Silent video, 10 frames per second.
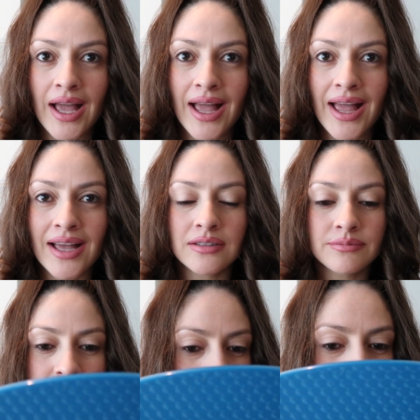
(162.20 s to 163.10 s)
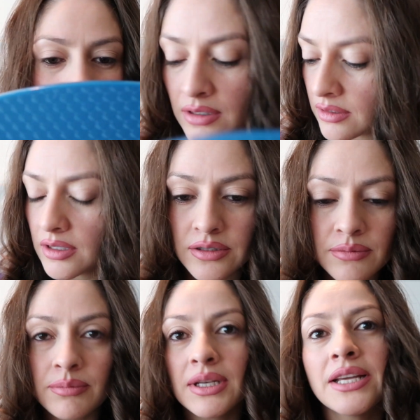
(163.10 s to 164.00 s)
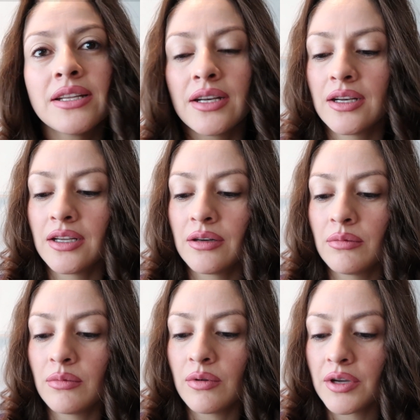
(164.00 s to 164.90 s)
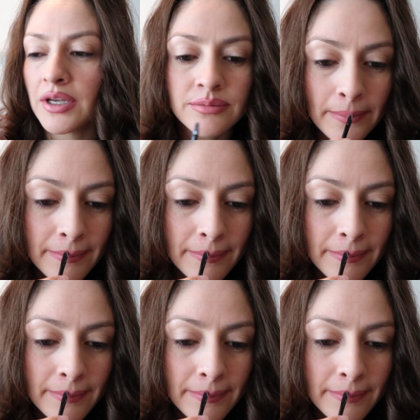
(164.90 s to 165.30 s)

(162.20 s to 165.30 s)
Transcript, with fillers: Ah! To blend it a little more.